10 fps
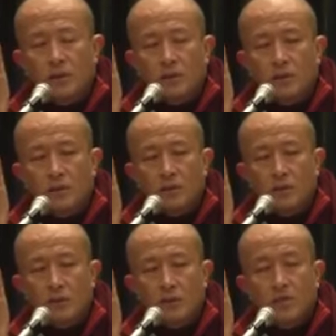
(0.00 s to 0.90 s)
in the
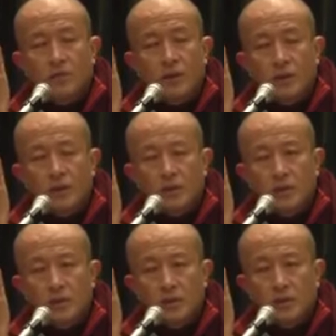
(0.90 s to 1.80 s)

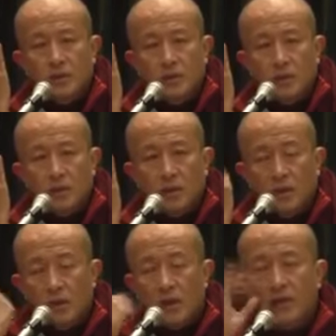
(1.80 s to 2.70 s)
space,
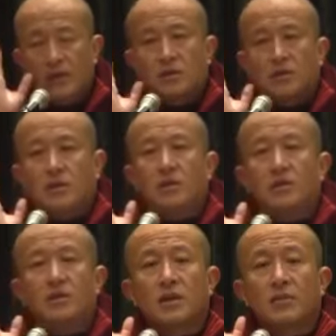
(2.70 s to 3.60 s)
arise
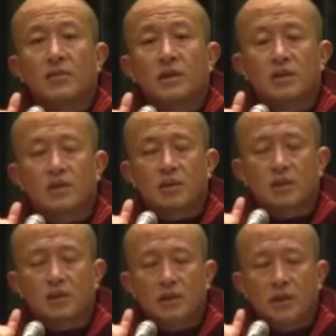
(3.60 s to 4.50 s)
ourselves
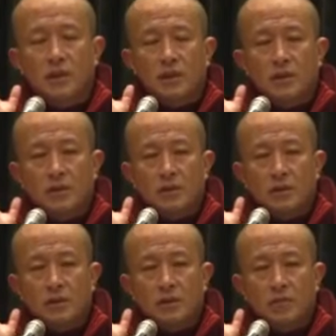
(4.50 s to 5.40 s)
instantly
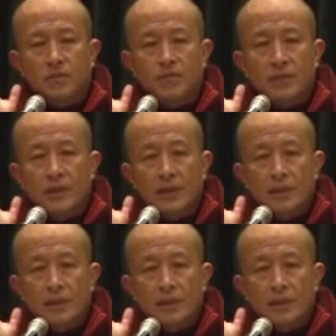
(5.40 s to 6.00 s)
as a